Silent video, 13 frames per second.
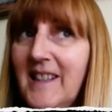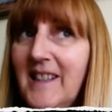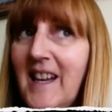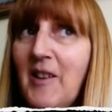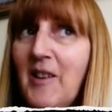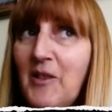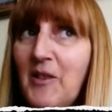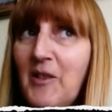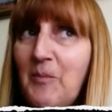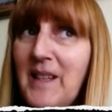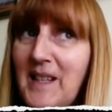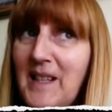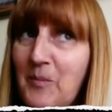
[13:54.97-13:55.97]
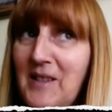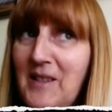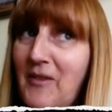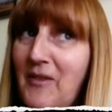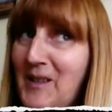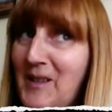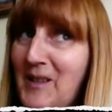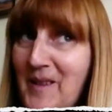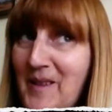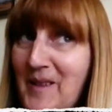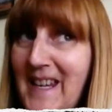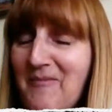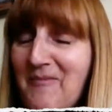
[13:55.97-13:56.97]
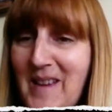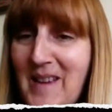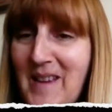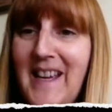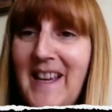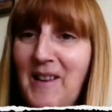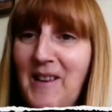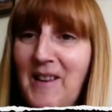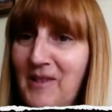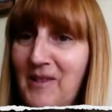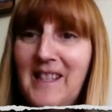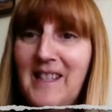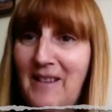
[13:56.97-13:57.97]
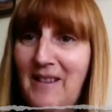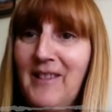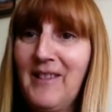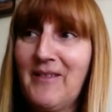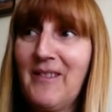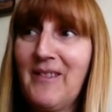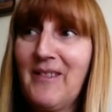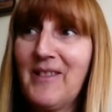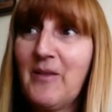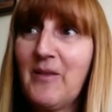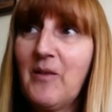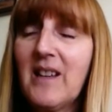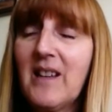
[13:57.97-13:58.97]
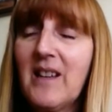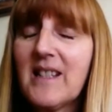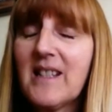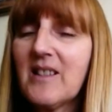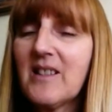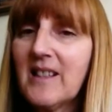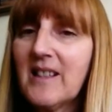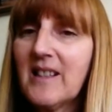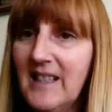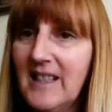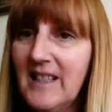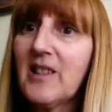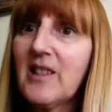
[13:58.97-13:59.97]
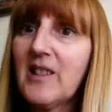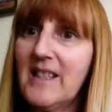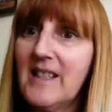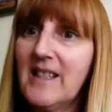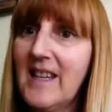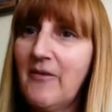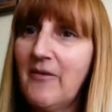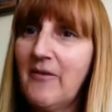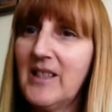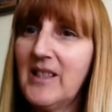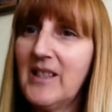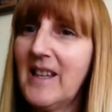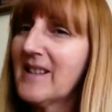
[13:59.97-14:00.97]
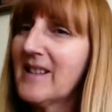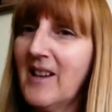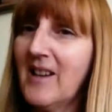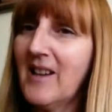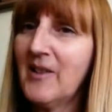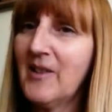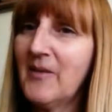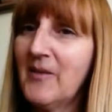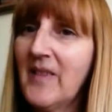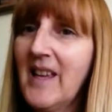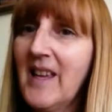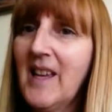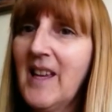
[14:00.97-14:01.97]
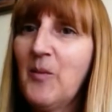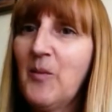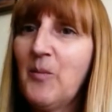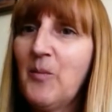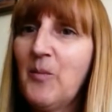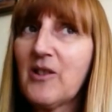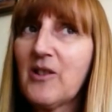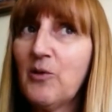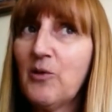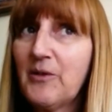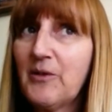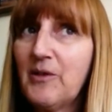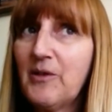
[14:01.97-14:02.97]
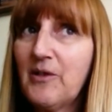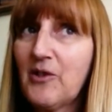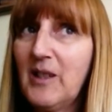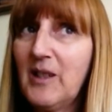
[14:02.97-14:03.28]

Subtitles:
Yeah, the biggest piece of advice somebody gave me, and I would definitely have given it to anyone else, is to literally take every day at a time. Because all through